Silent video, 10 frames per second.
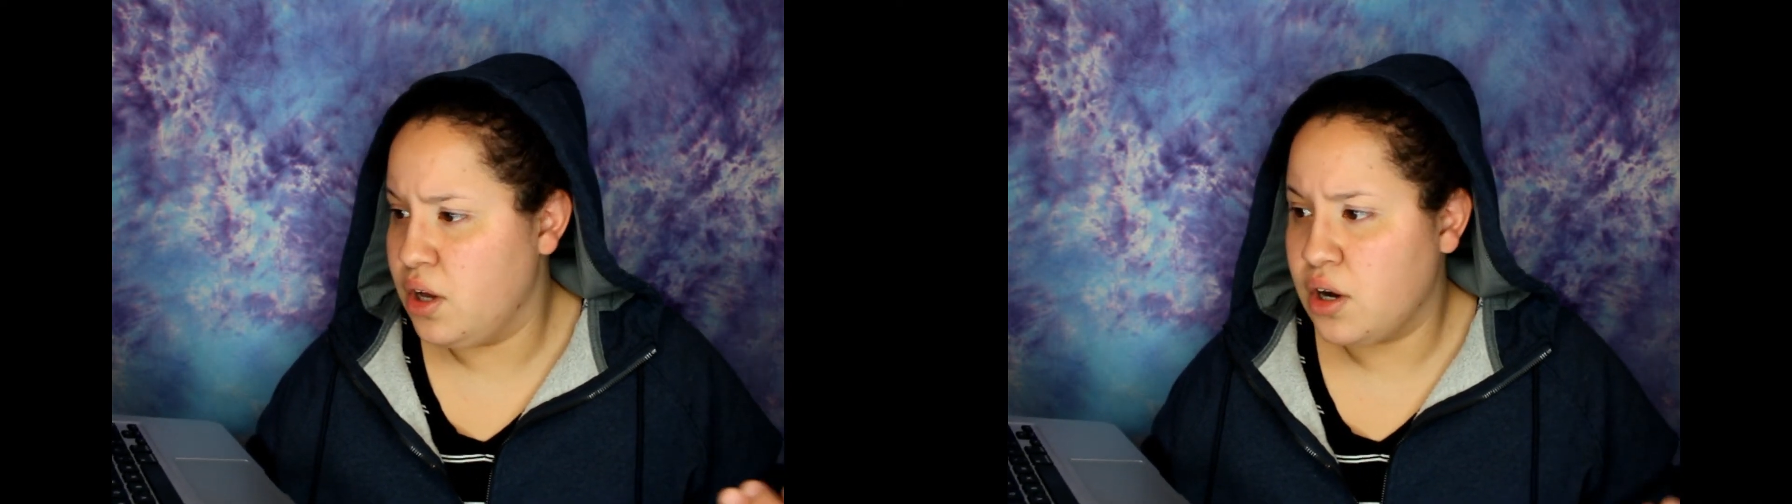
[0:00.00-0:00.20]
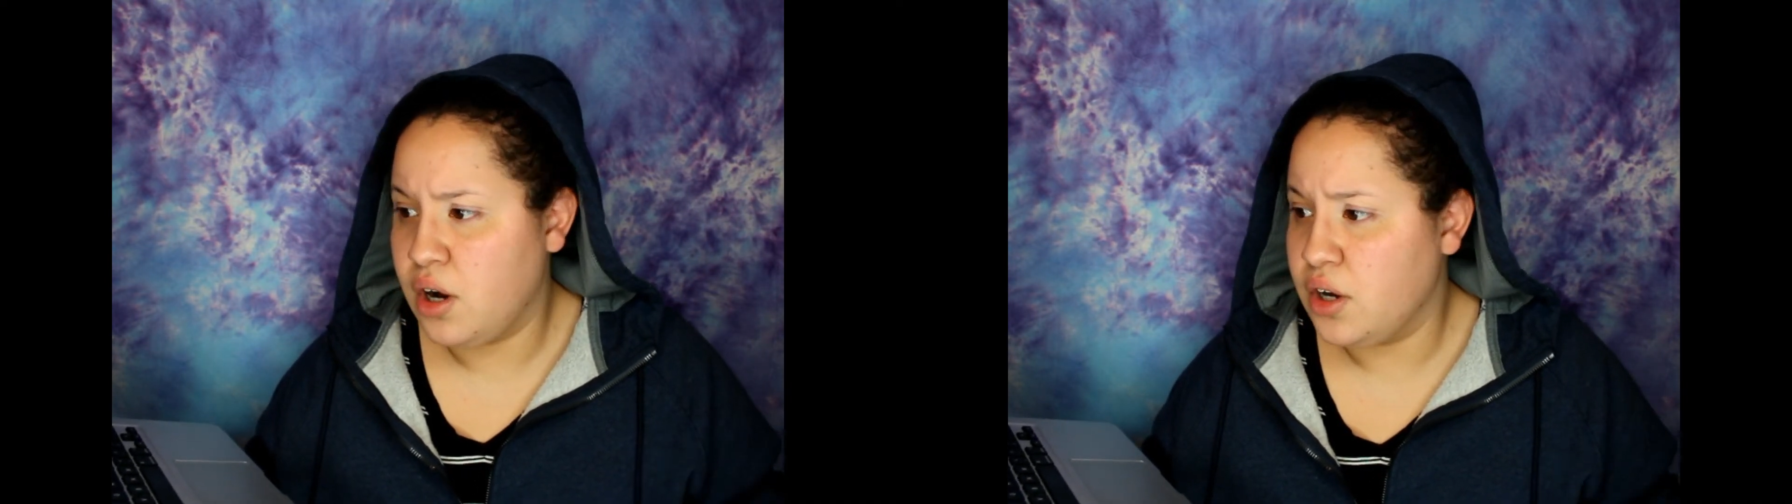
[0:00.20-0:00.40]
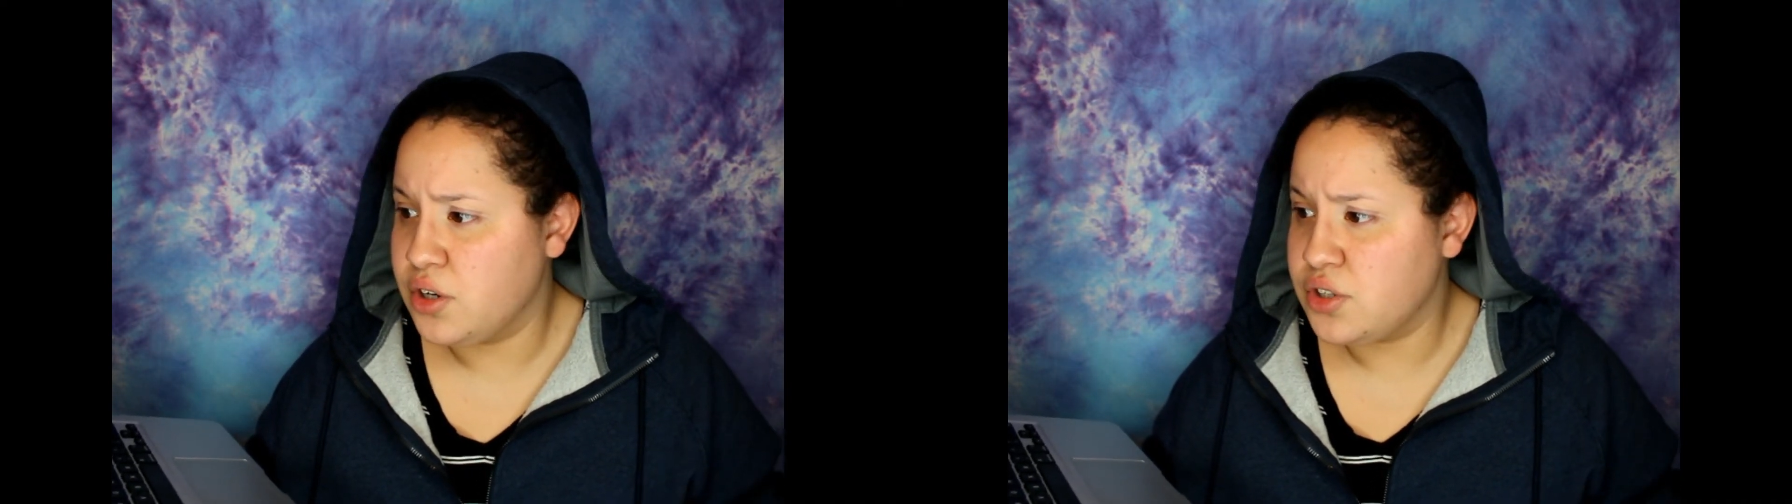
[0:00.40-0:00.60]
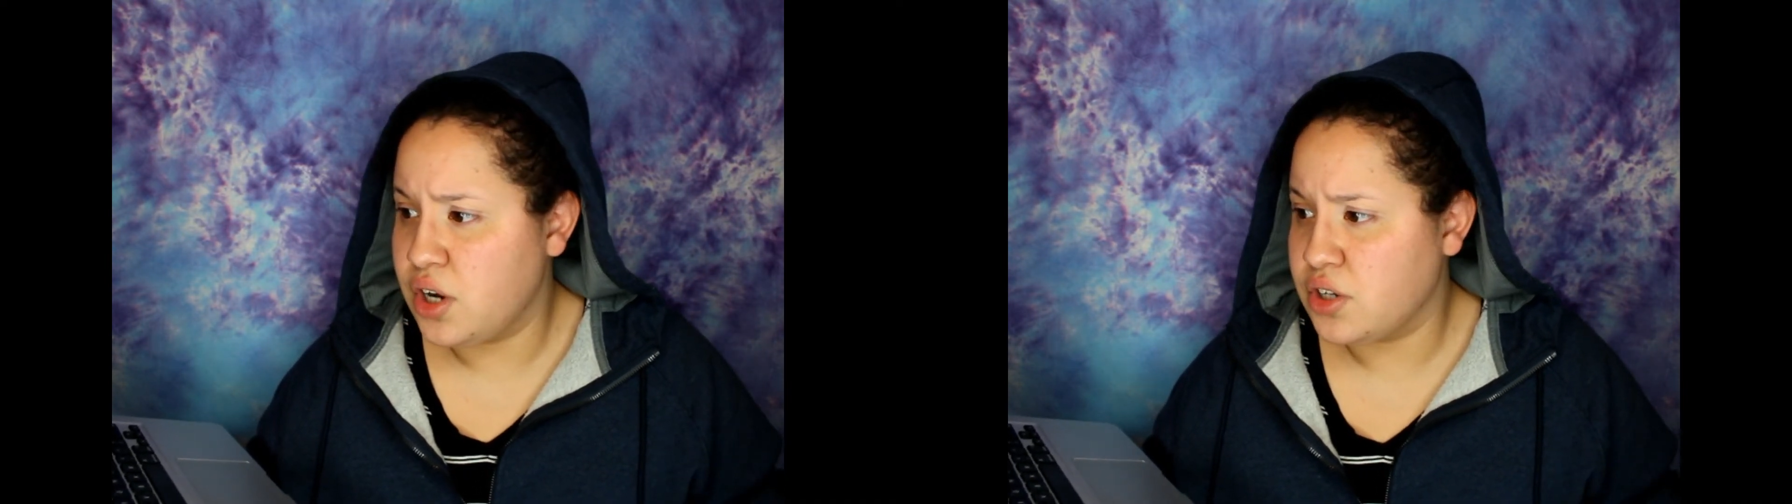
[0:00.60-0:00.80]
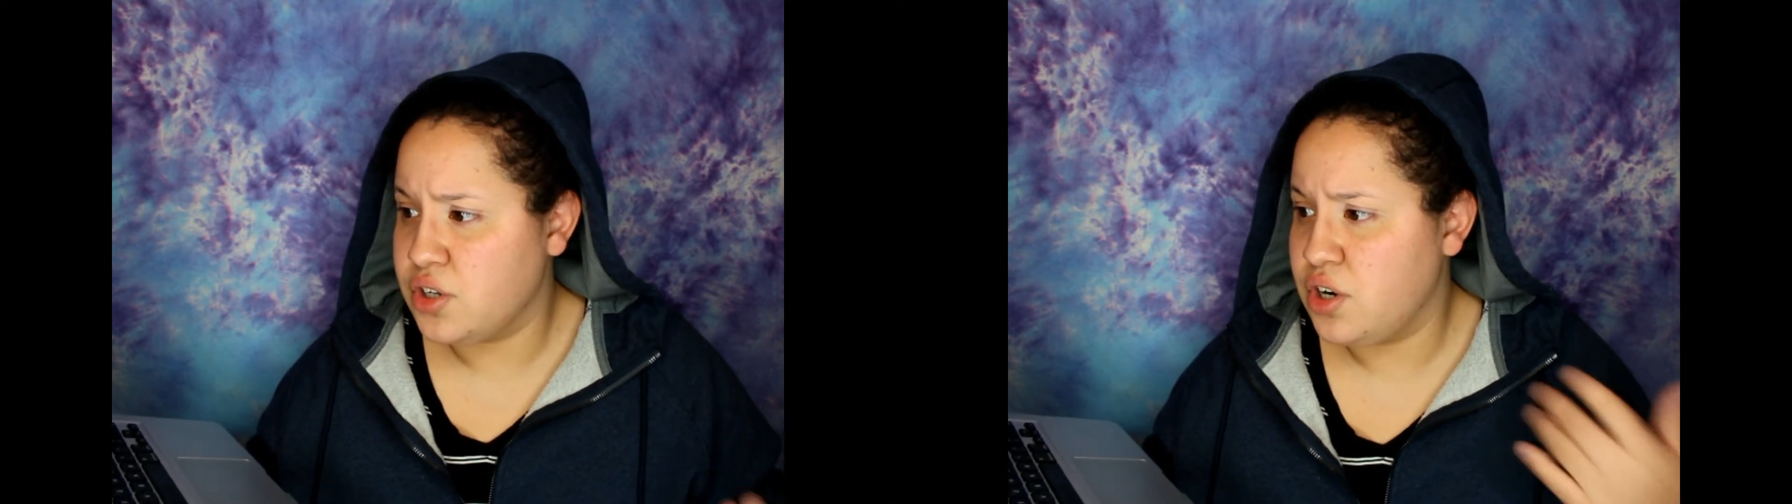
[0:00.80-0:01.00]
Call your
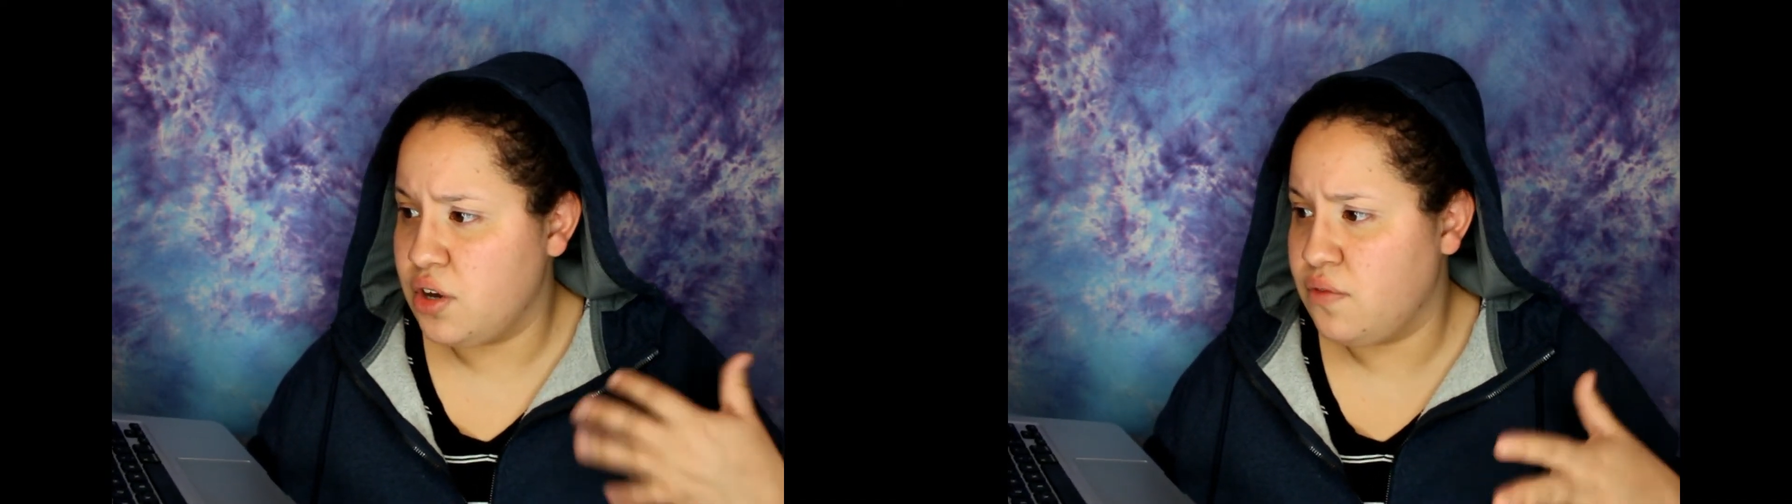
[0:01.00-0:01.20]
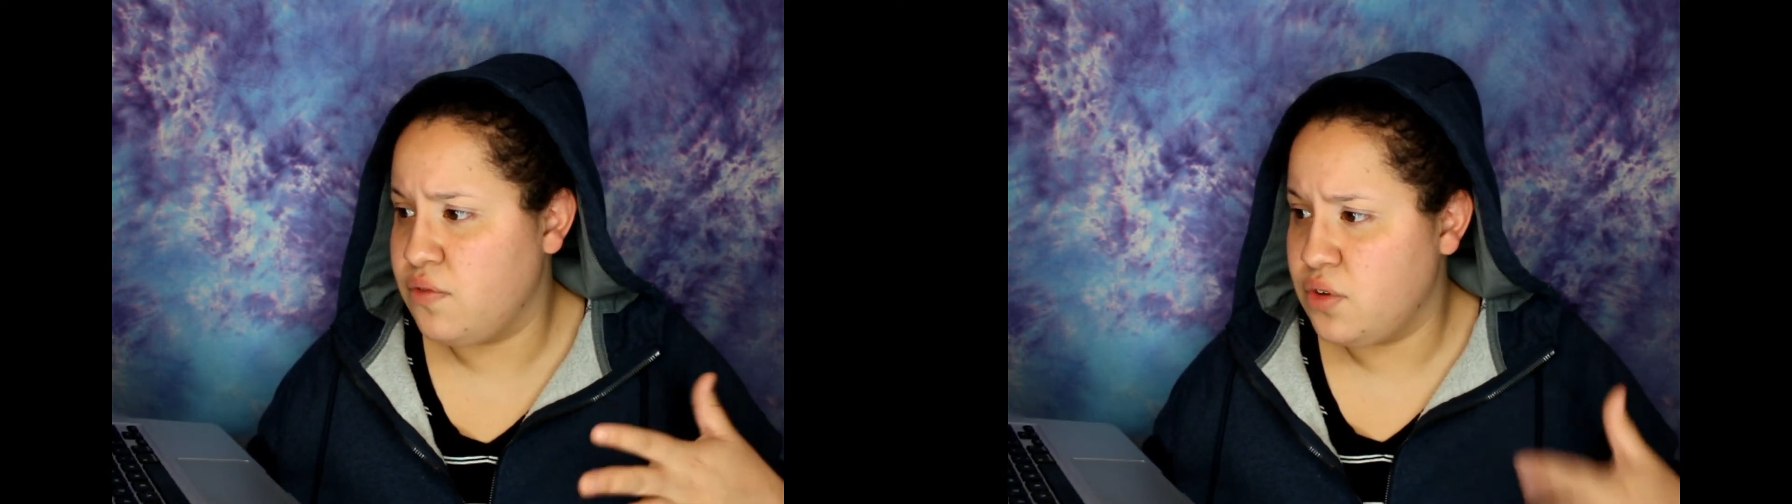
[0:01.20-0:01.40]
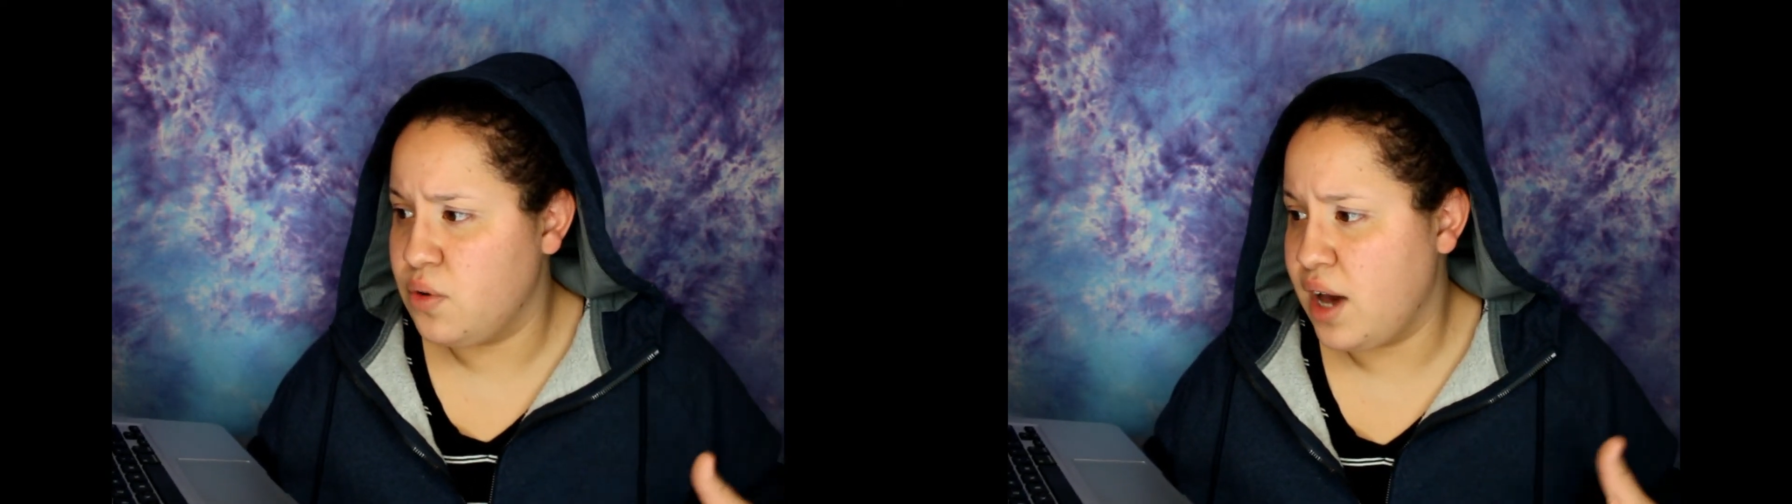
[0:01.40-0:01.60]
doctor if you